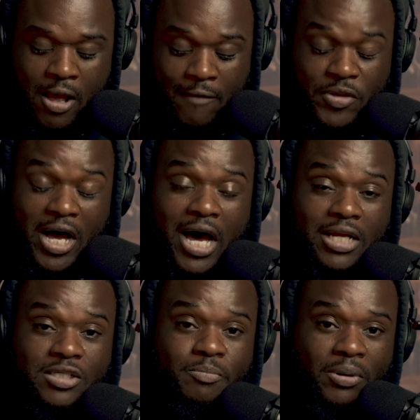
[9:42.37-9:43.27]
the
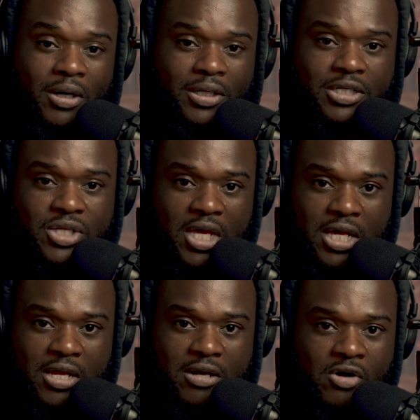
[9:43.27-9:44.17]
hottest blood is
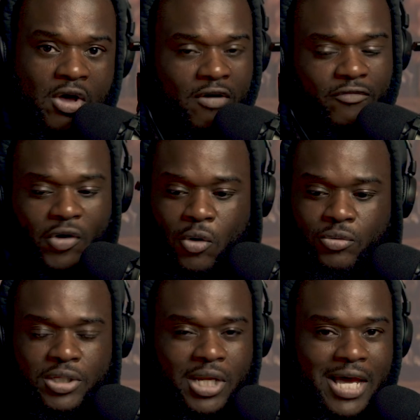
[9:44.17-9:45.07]
here for
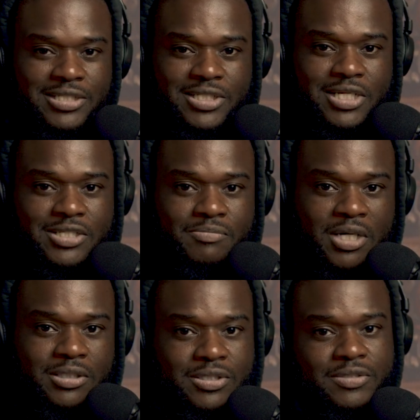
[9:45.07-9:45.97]
only like 6
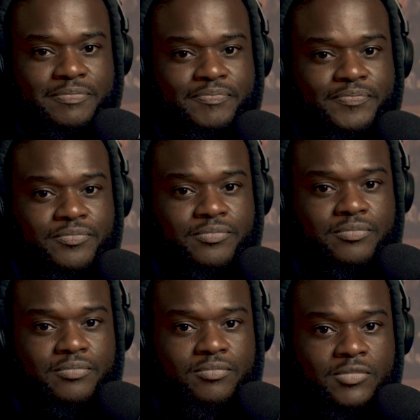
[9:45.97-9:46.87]
months.
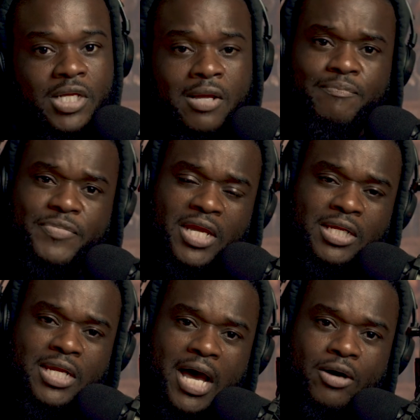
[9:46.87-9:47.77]
Then
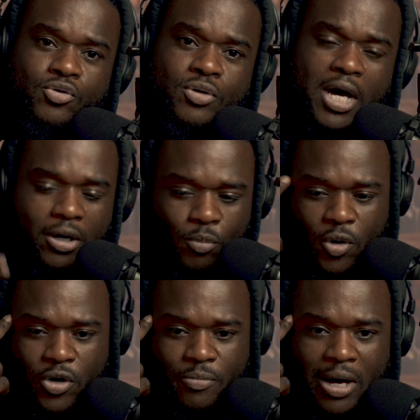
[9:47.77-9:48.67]
now you got to
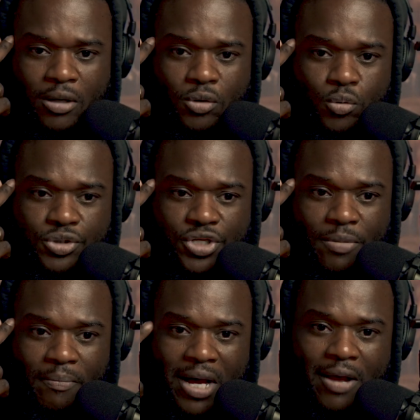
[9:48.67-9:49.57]
worry about losing your
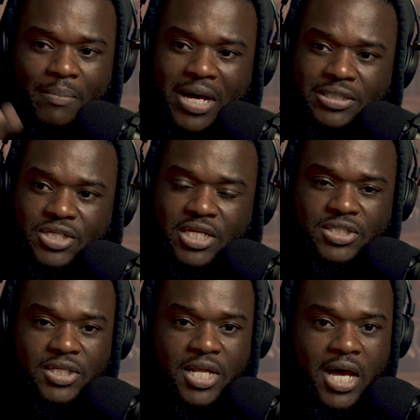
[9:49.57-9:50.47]
mind by
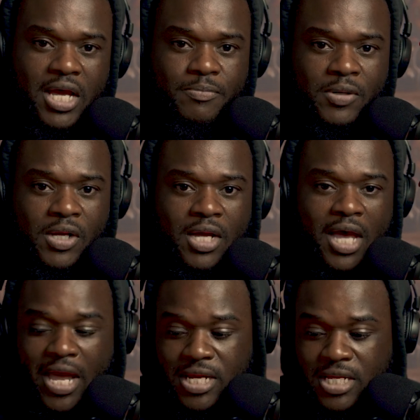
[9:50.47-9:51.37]
chasing hype
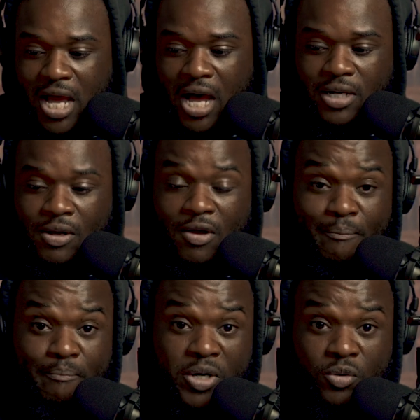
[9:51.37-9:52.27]
and not
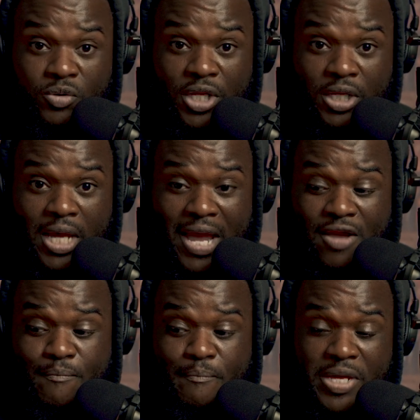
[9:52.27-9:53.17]
building a
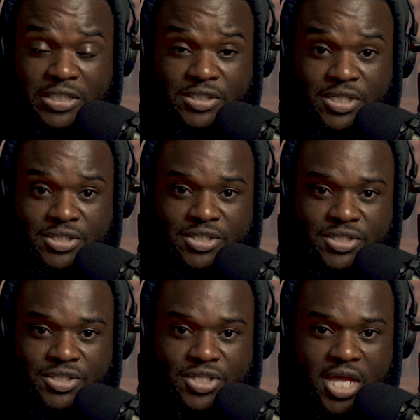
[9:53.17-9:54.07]
business to
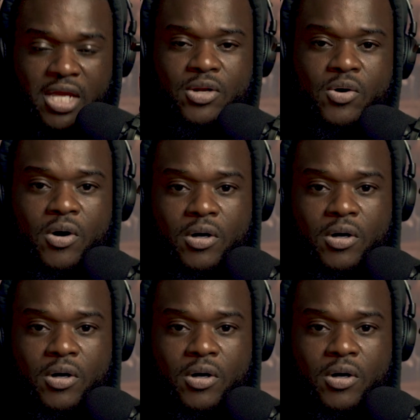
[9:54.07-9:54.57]
stand on.